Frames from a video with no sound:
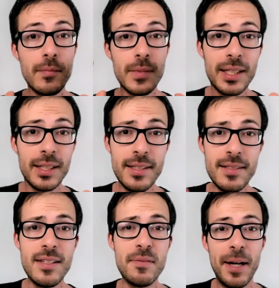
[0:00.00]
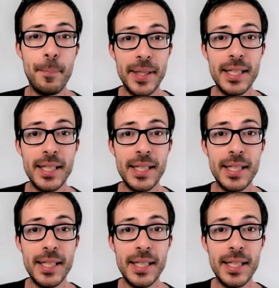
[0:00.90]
this is my big